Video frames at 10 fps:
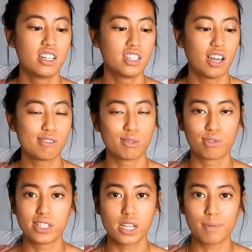you have some
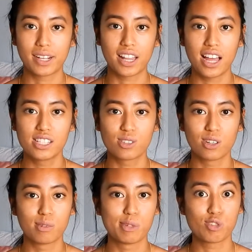free time in class
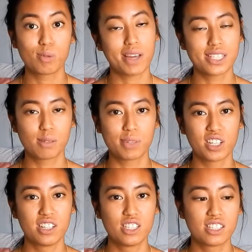or between passing
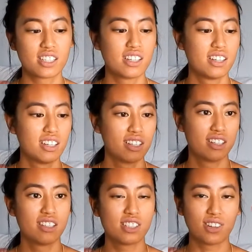periods.
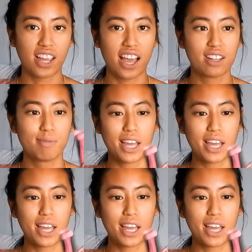So yeah, my